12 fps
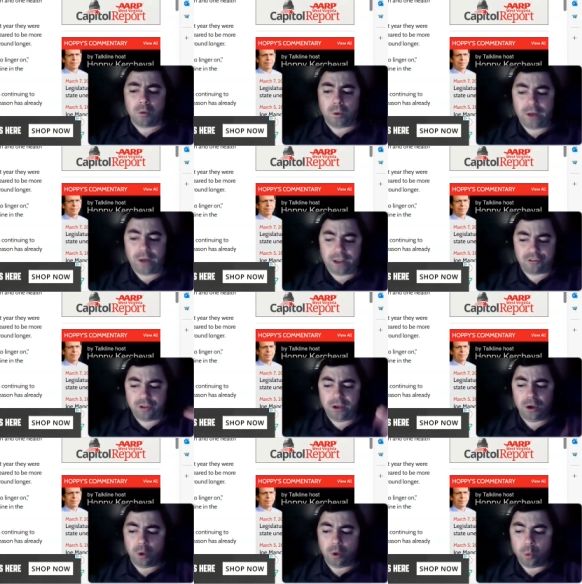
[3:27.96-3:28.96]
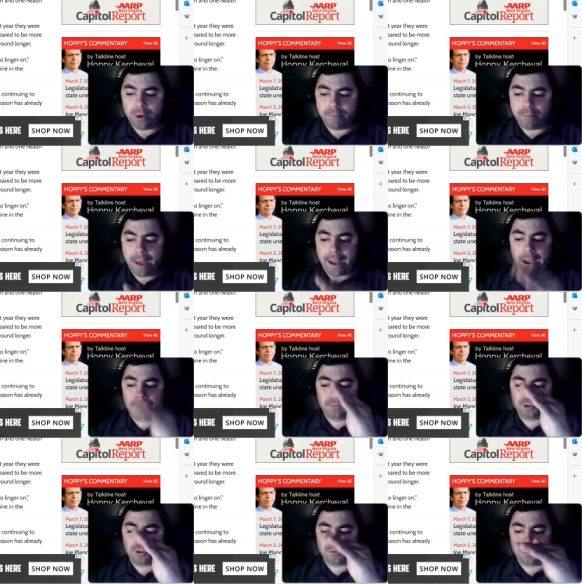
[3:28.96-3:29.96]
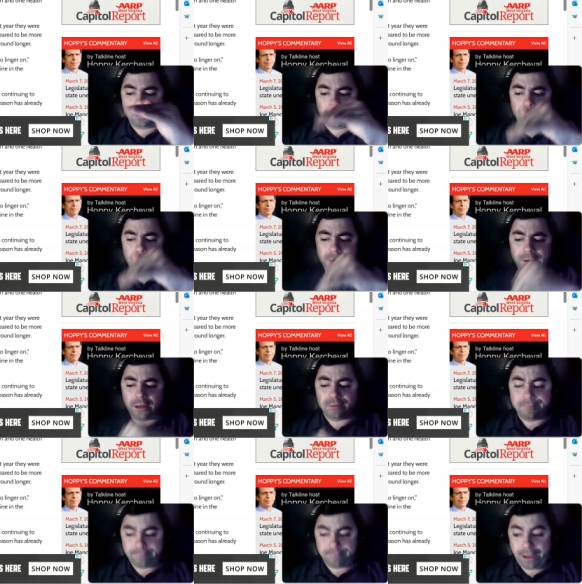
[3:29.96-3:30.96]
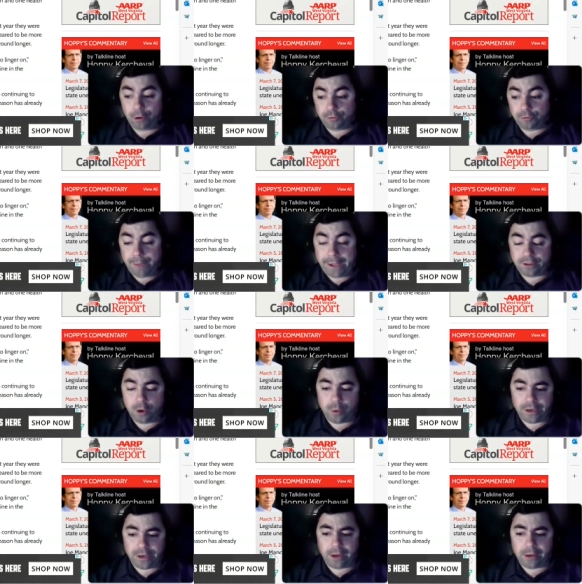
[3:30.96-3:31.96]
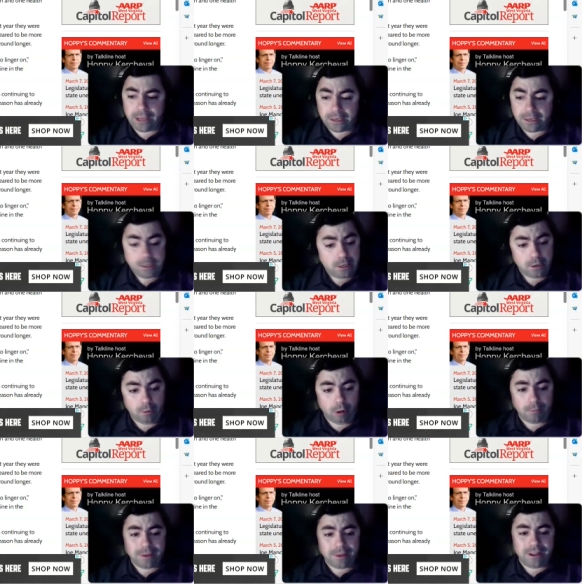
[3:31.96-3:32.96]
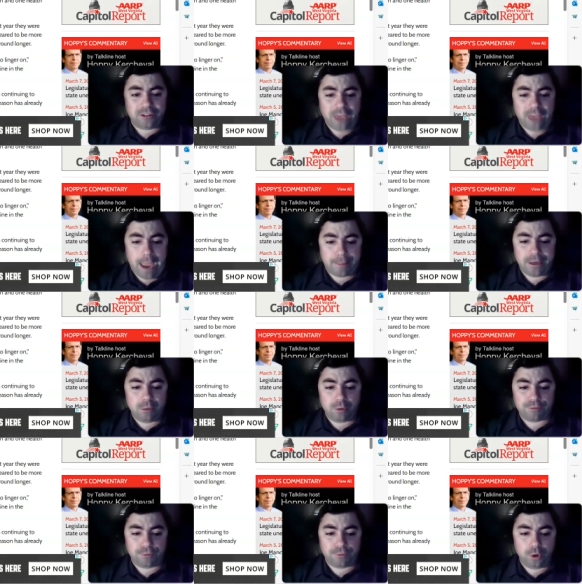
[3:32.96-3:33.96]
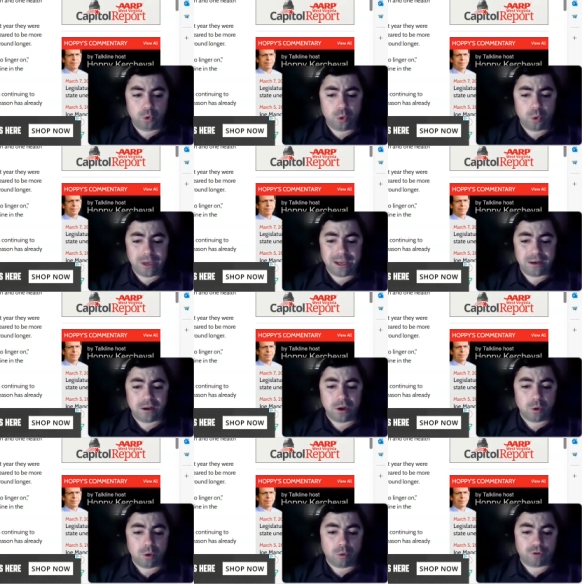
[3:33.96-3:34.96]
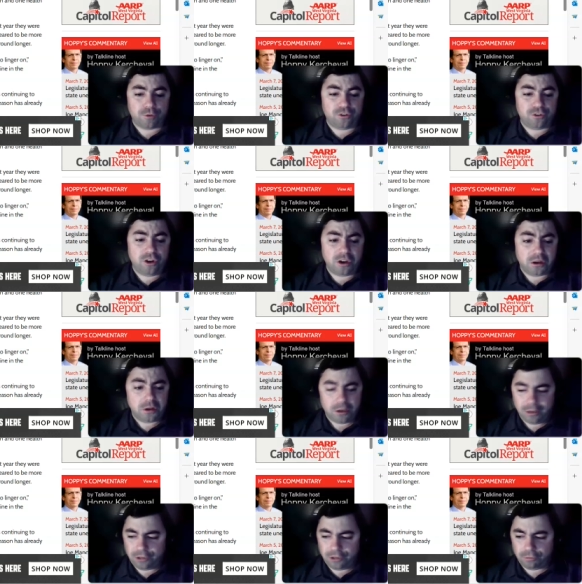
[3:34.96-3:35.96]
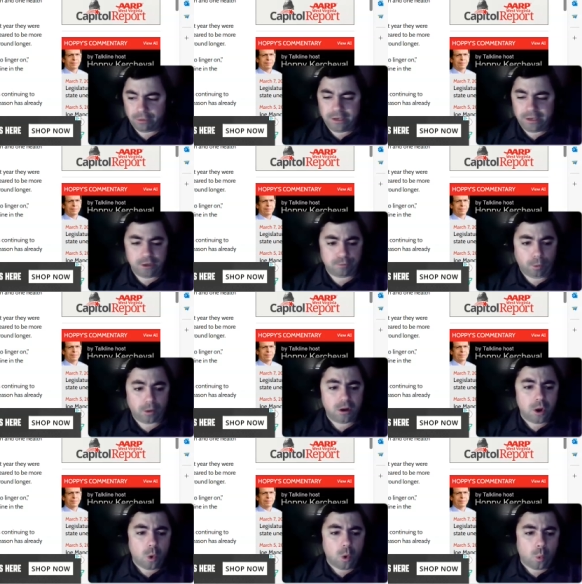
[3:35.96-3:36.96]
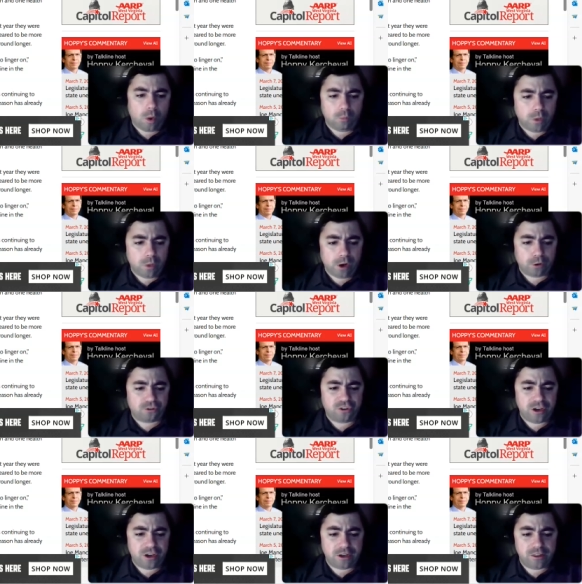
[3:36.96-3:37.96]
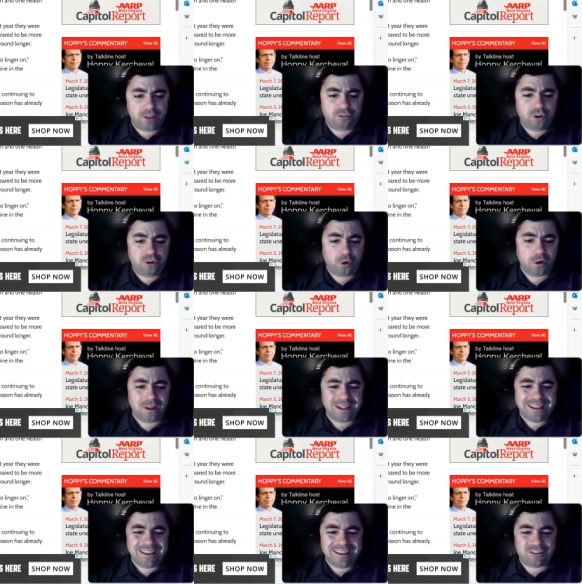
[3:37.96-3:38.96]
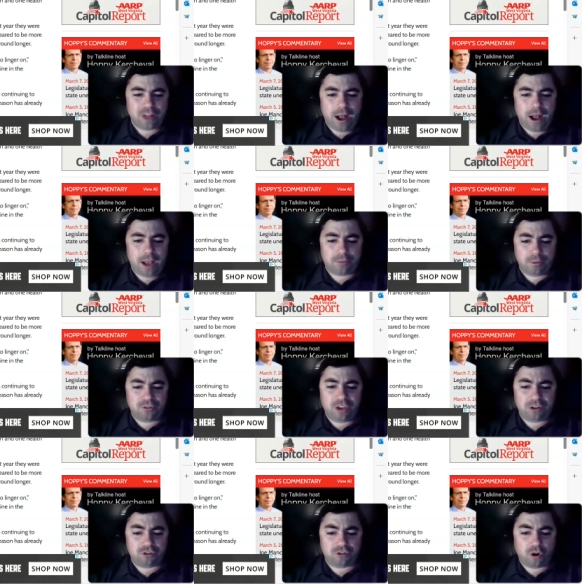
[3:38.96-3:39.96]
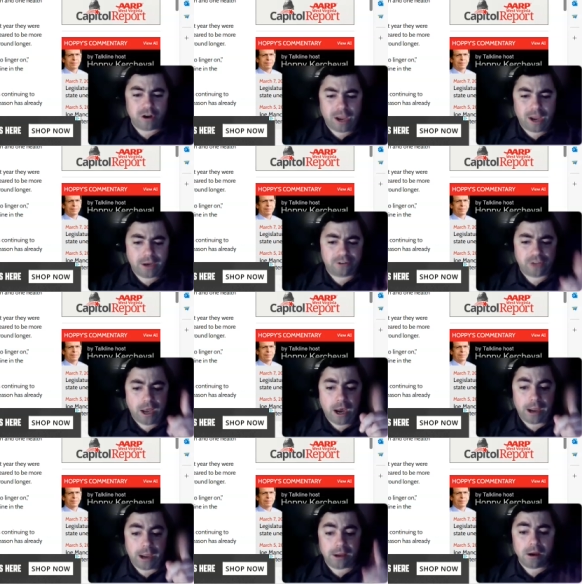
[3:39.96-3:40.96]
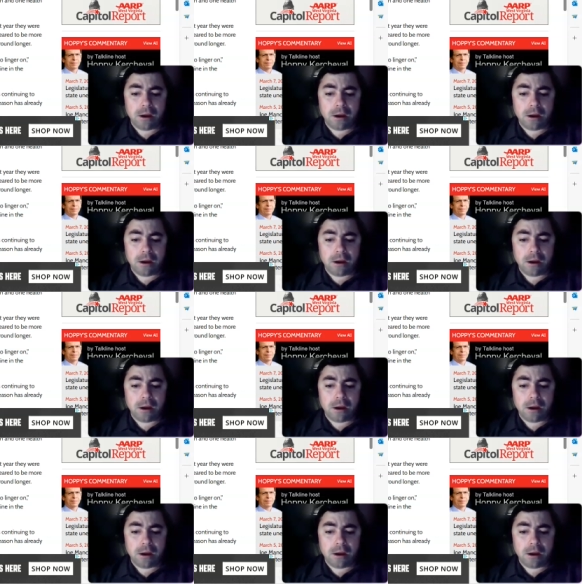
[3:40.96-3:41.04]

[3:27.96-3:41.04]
where it mm-hmm. actually went back up just for a little bit and then now it's back to going down again? Well, it's happening with flu in West Virginia. Let's read this part. What we are seeing this year is the hospitalizations are not as high